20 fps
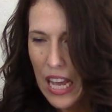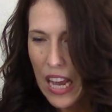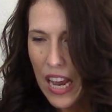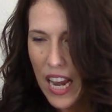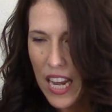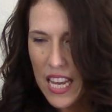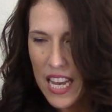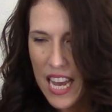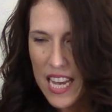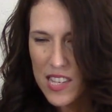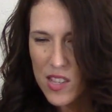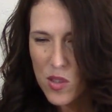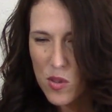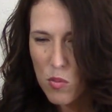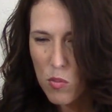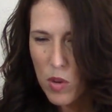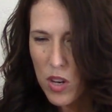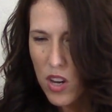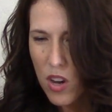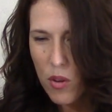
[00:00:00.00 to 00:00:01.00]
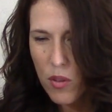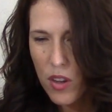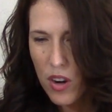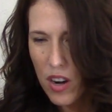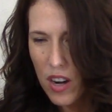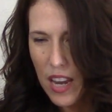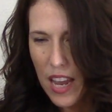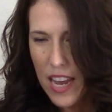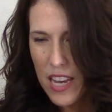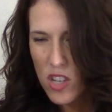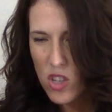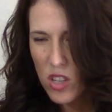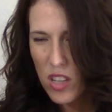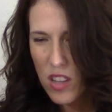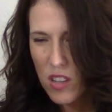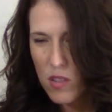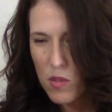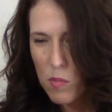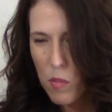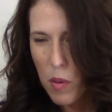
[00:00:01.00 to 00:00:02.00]
And yes, we know there are occasionally
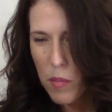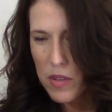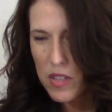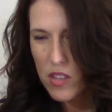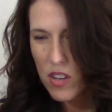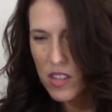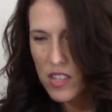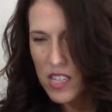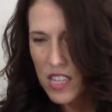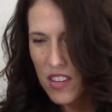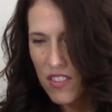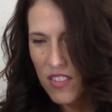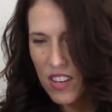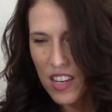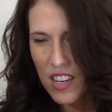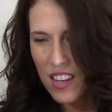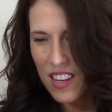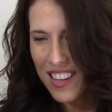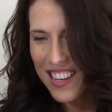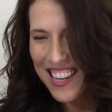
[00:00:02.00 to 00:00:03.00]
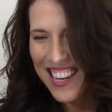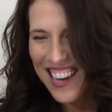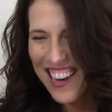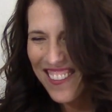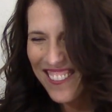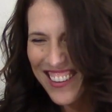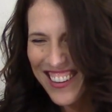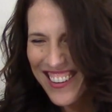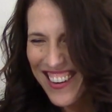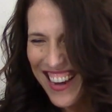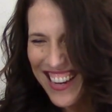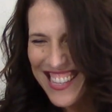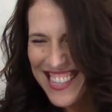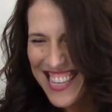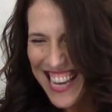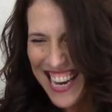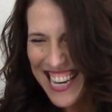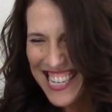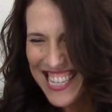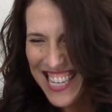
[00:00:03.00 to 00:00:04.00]
those moments on TV. We are not
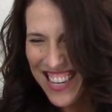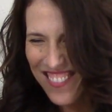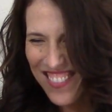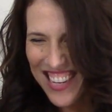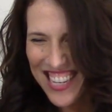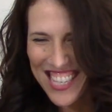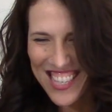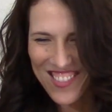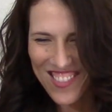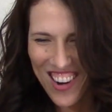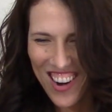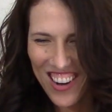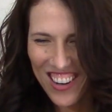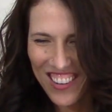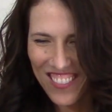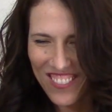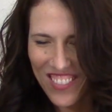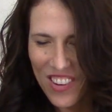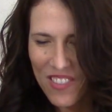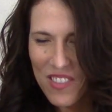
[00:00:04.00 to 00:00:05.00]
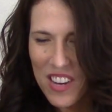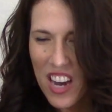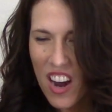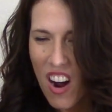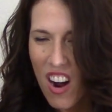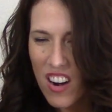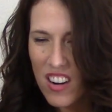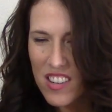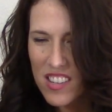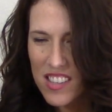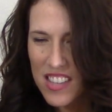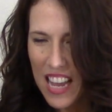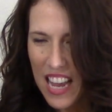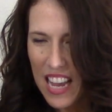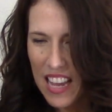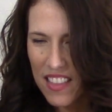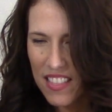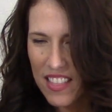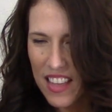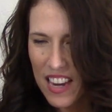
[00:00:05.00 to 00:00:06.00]
saying TV is wrong, but we are
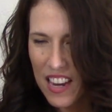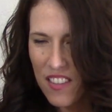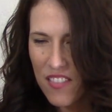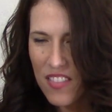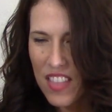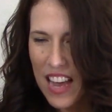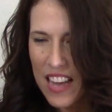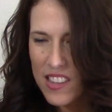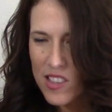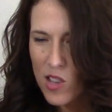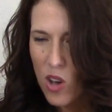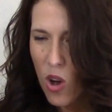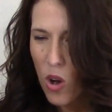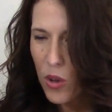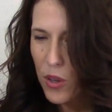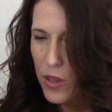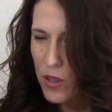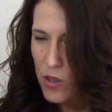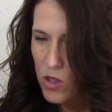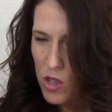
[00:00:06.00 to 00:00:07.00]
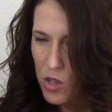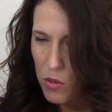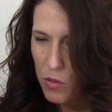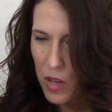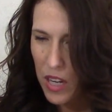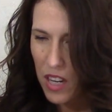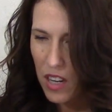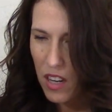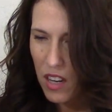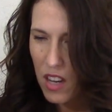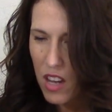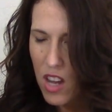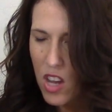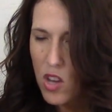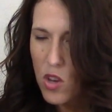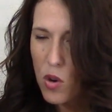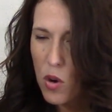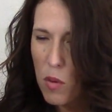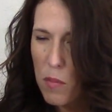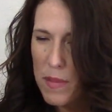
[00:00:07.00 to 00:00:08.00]
saying that if that's all you're doing,
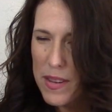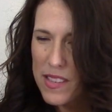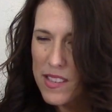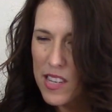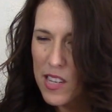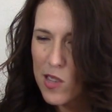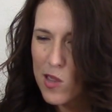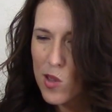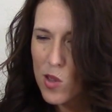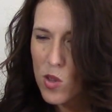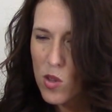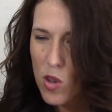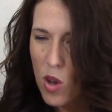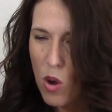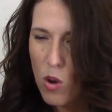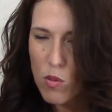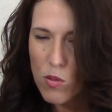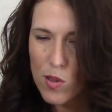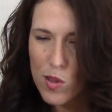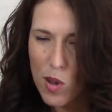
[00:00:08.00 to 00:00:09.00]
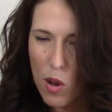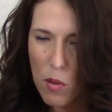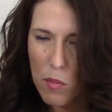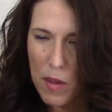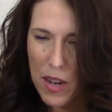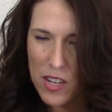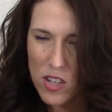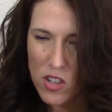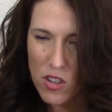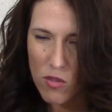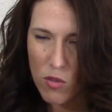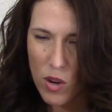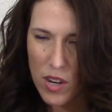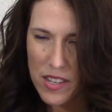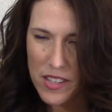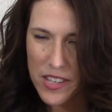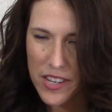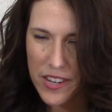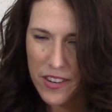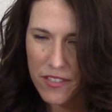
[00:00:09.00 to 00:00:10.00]
you are missing so much of what
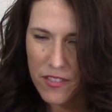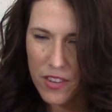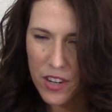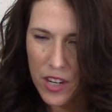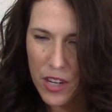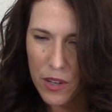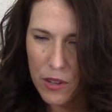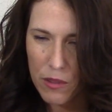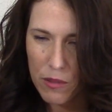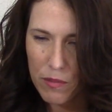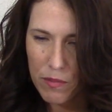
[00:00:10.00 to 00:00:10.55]
is here for you.